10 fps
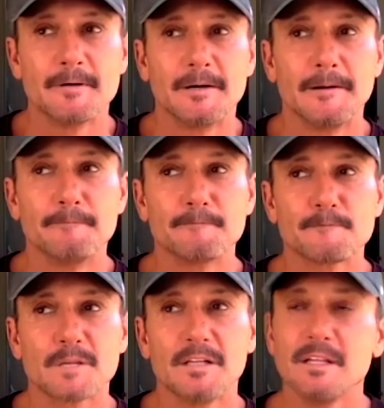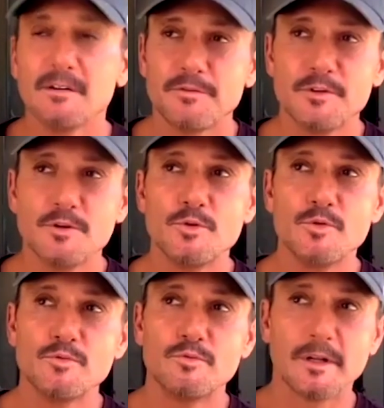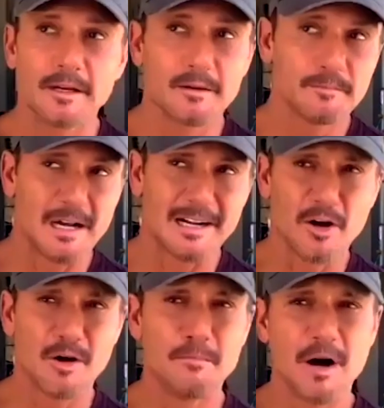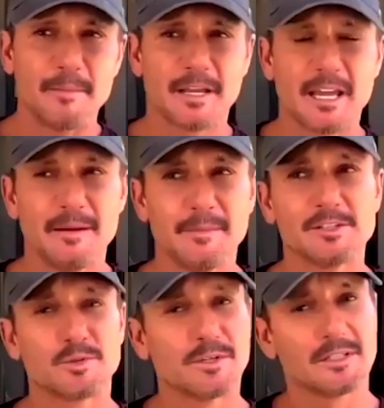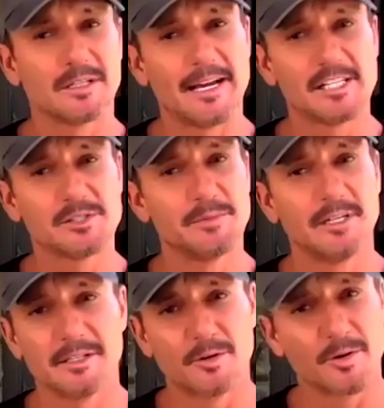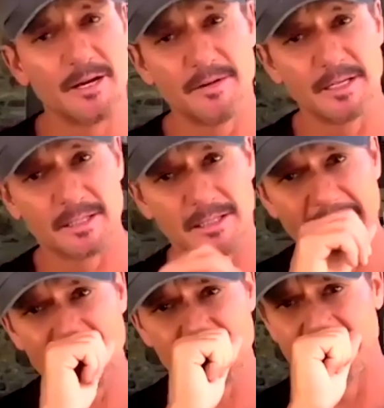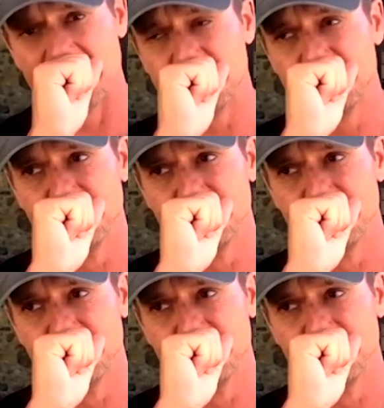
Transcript: And then a few, like I call Mama, came in sort of at the last minute, and Gravy at the last minute.